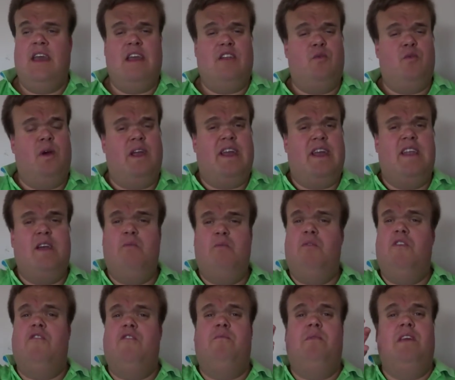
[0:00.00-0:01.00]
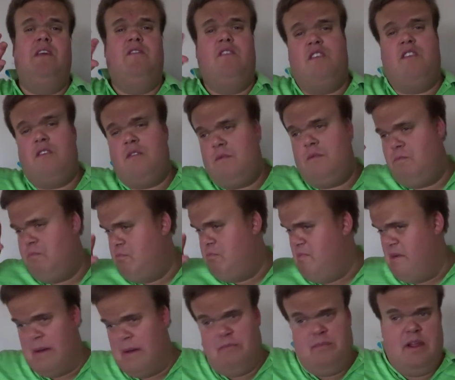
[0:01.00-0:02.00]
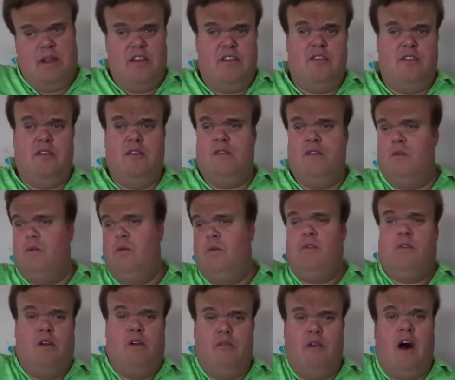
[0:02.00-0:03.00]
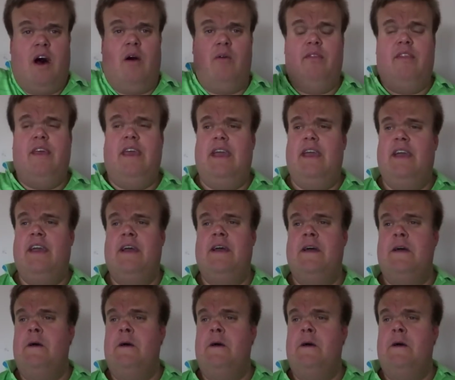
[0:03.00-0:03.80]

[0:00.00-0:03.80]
Twickenham would have been pumping too, or around there.